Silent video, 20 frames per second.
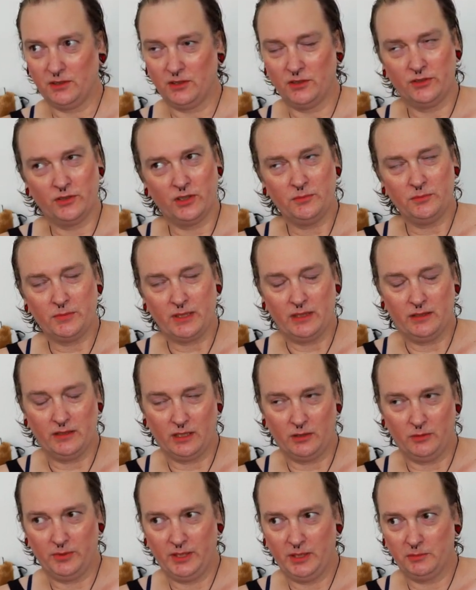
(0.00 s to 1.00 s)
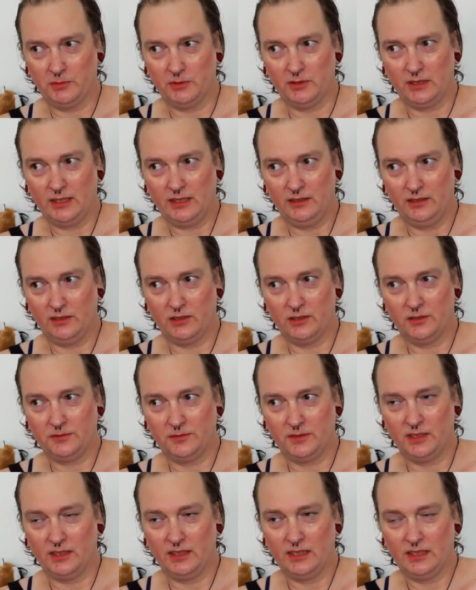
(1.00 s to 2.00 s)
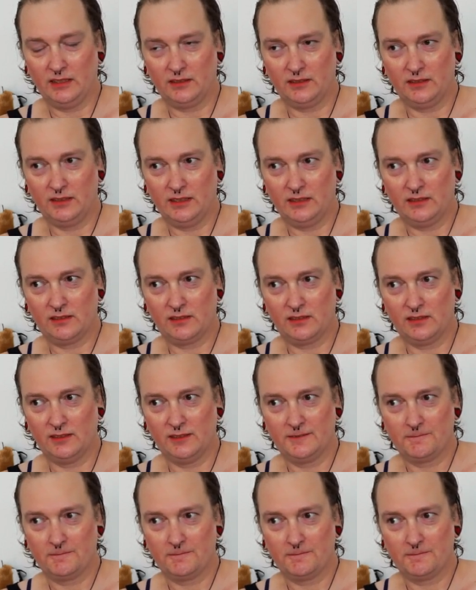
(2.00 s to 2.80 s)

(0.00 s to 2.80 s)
or non binary people, I often get this